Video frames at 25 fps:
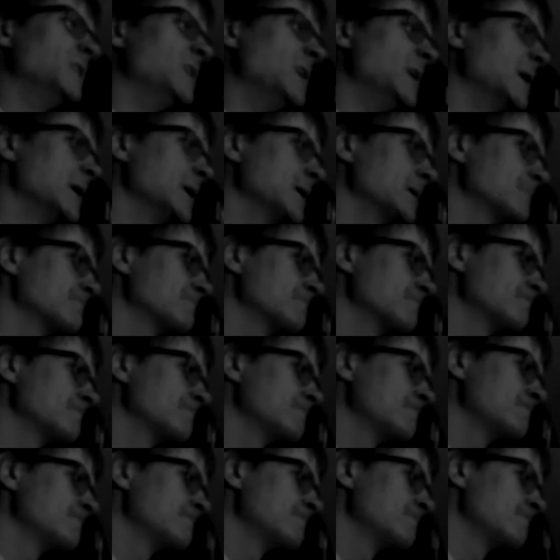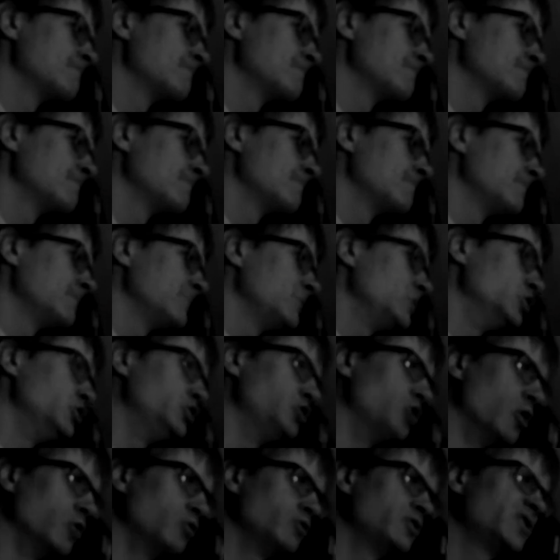Yeah. You
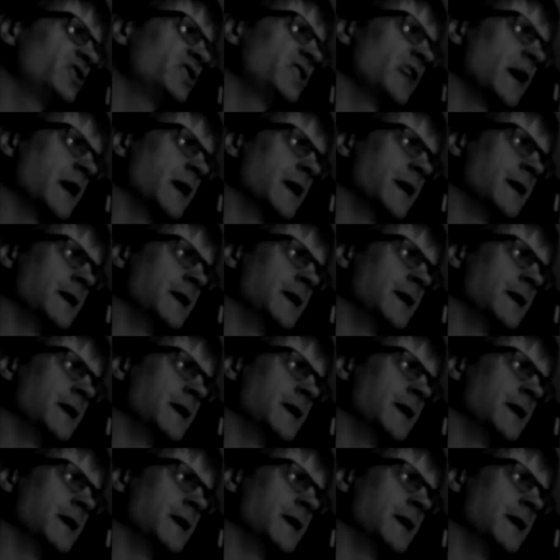don't say.